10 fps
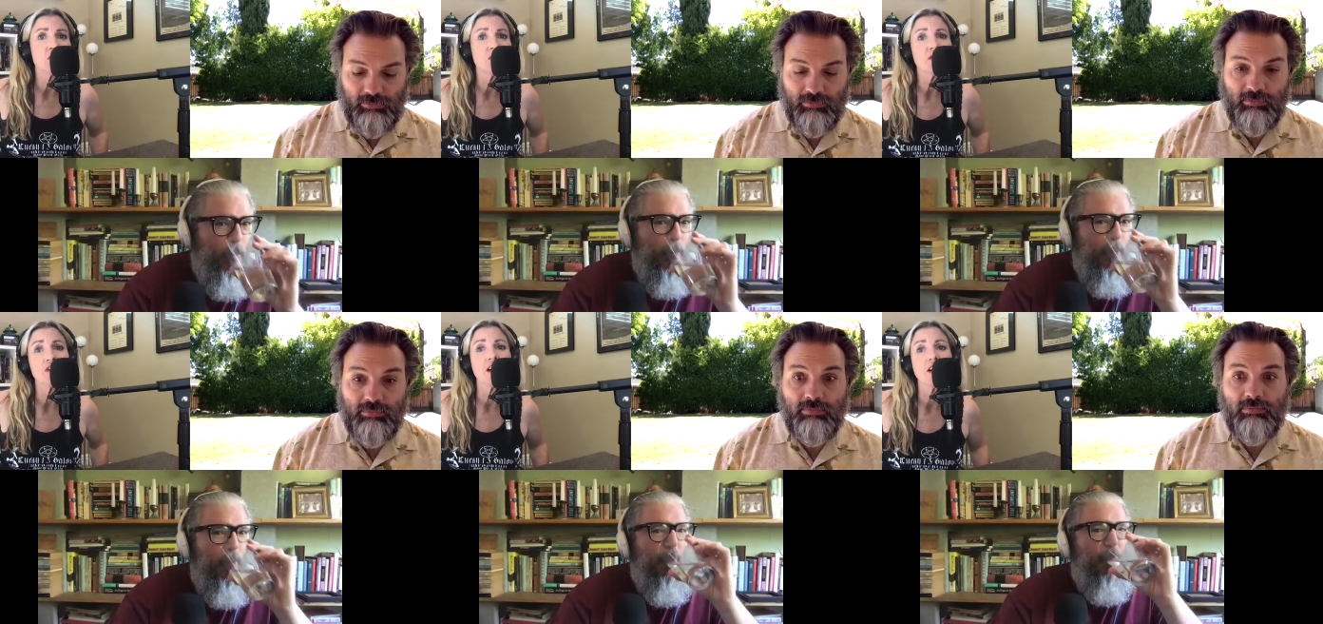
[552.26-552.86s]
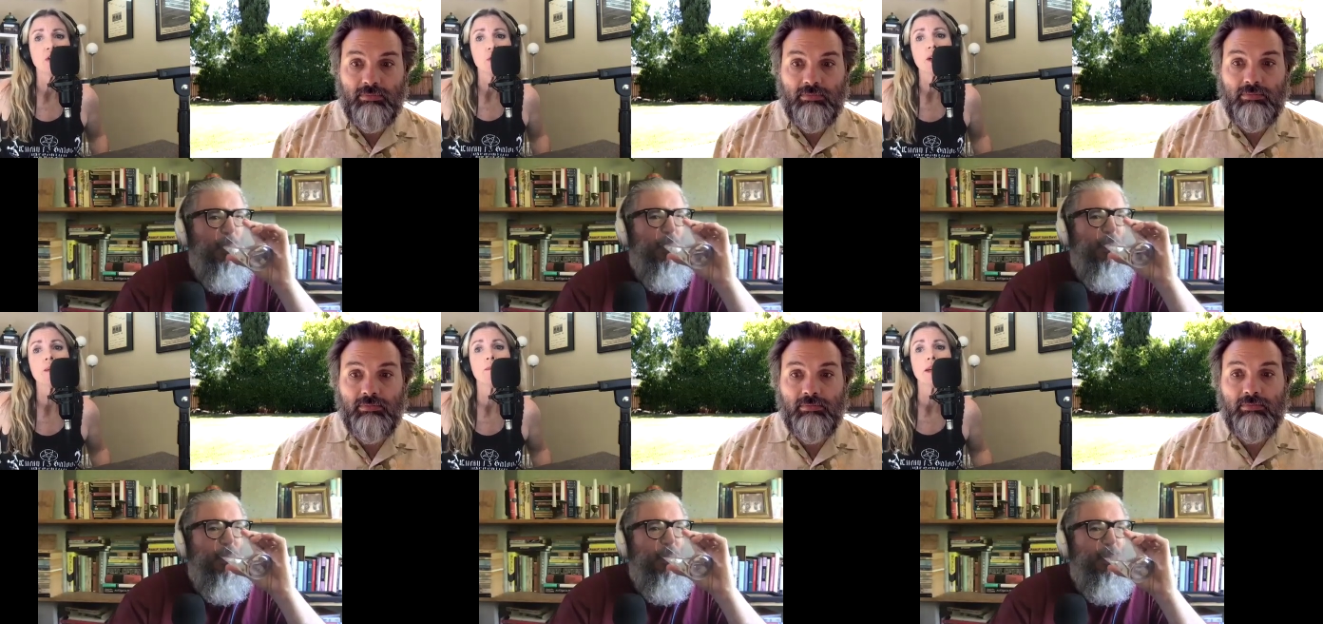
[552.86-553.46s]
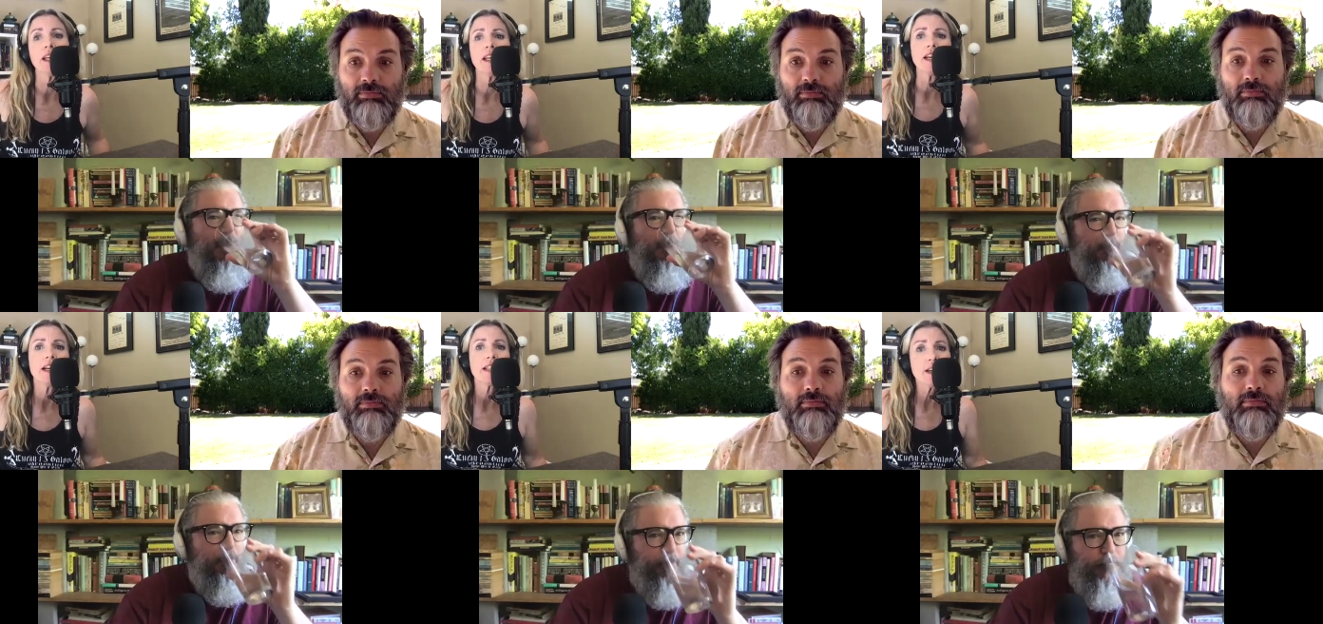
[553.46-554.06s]
Speaker 1: of yourself you can be.
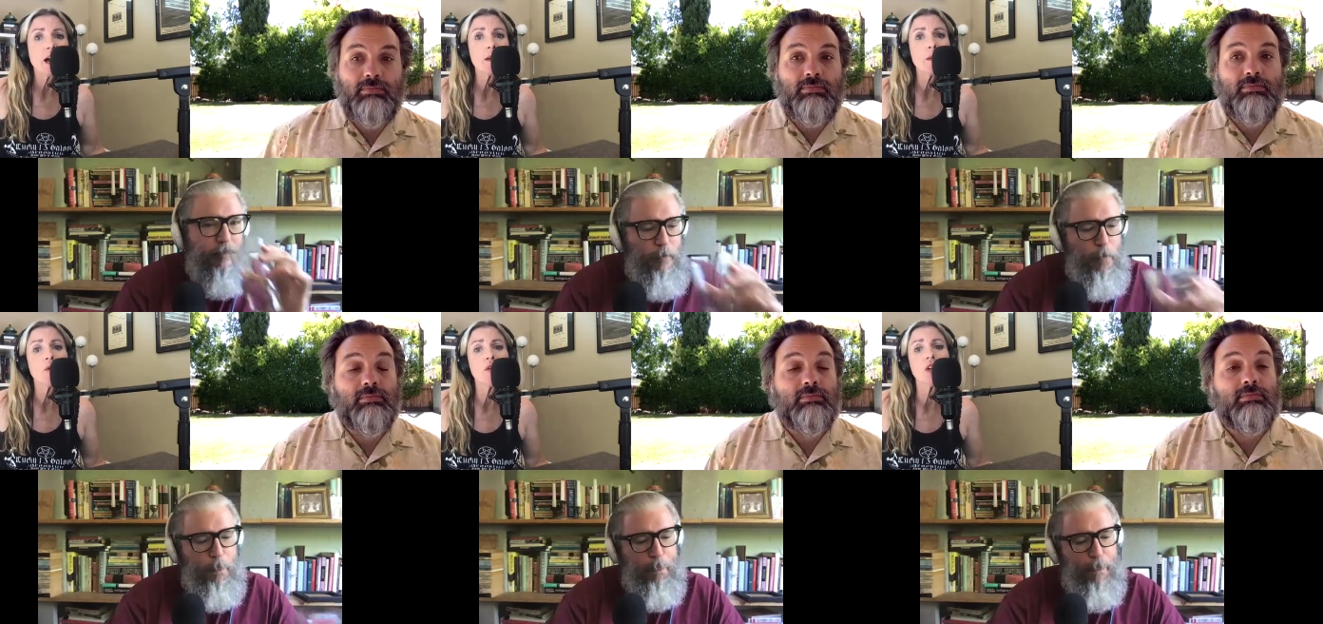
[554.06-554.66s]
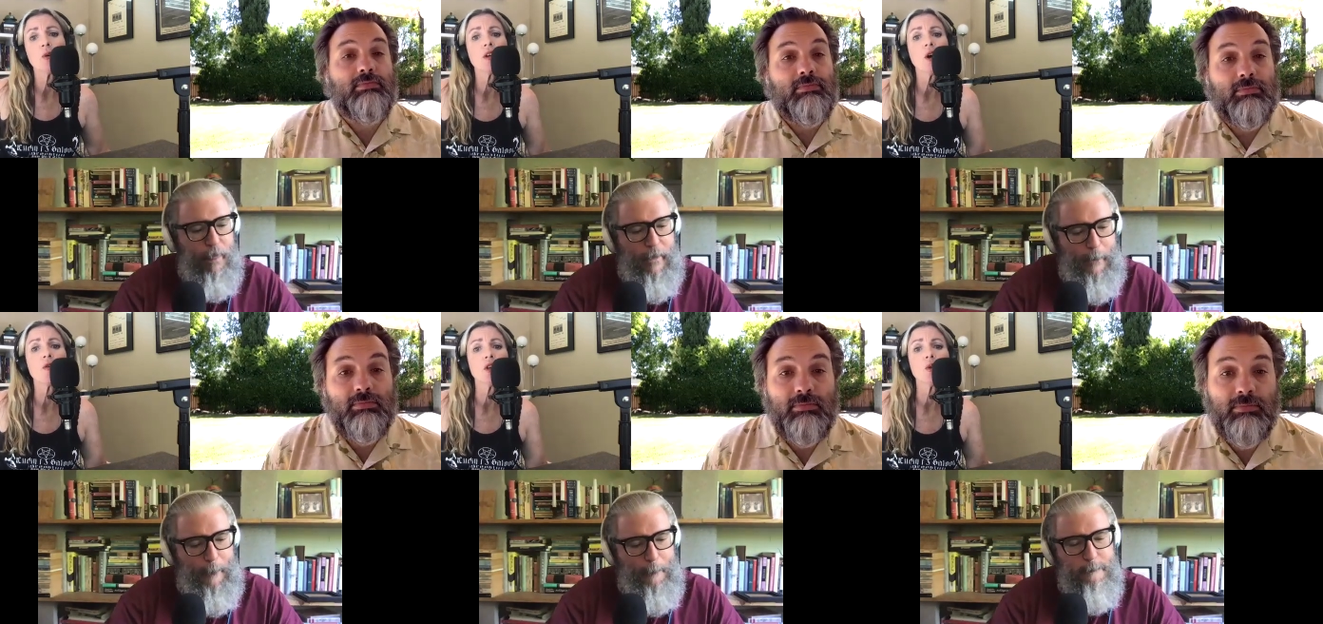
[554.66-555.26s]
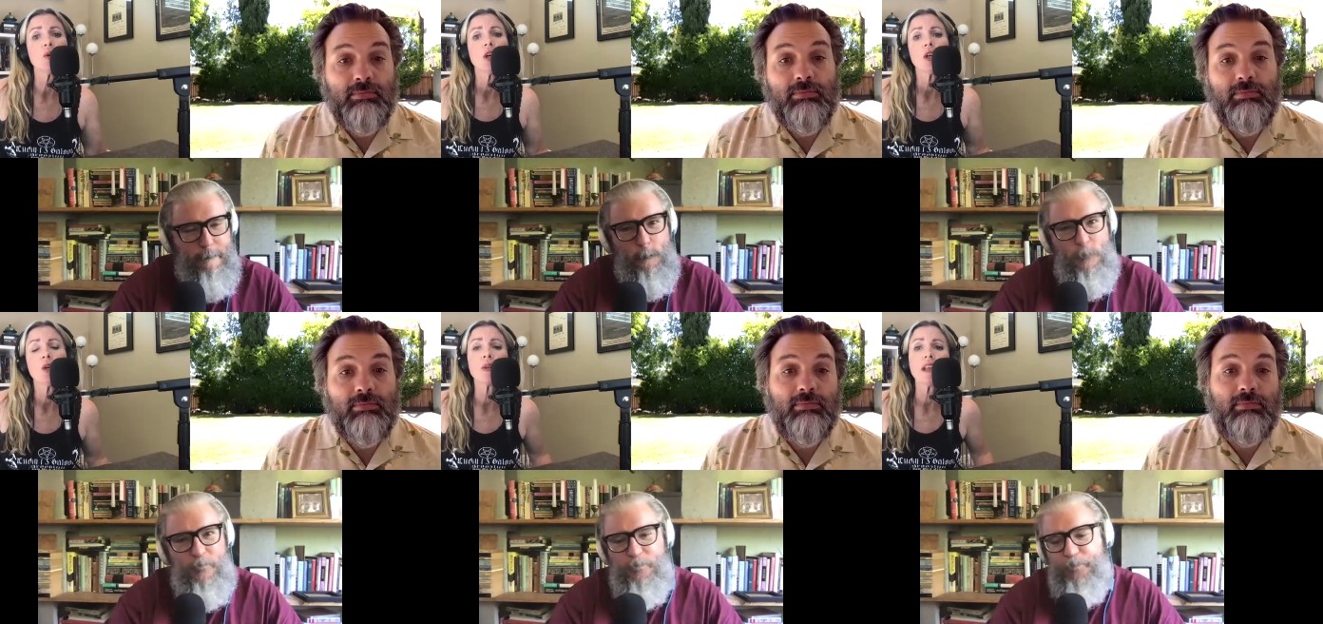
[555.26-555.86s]
Tell people that you know that you
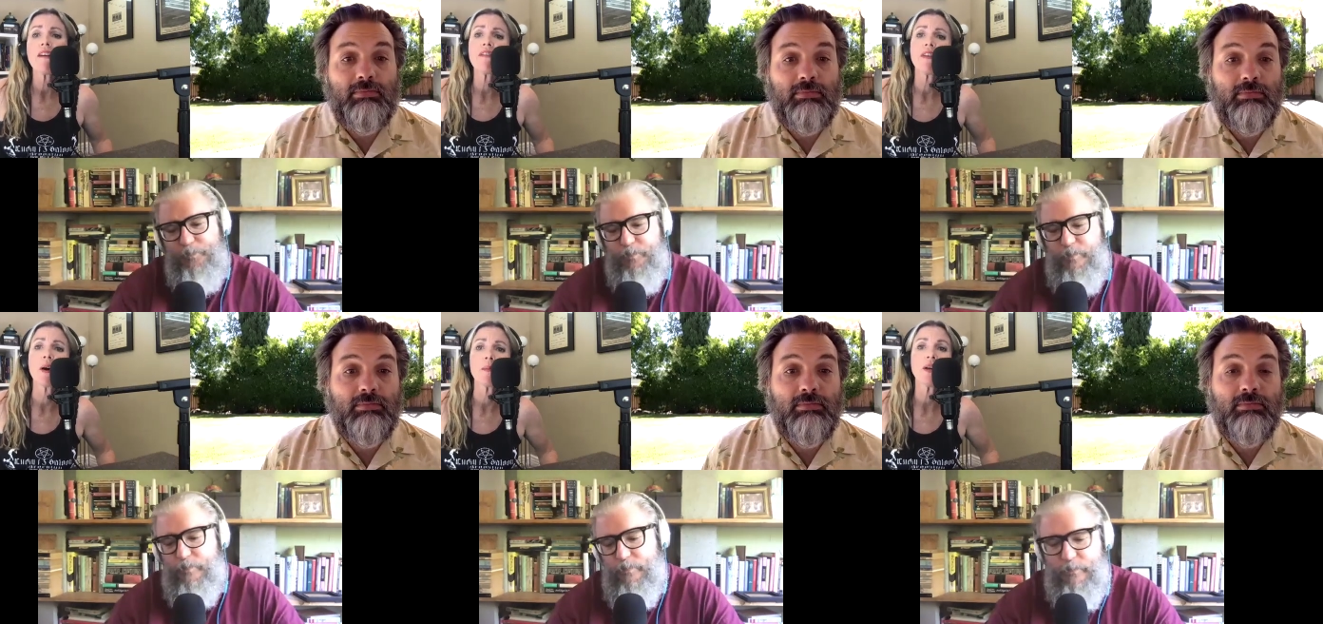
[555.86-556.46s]
you love them.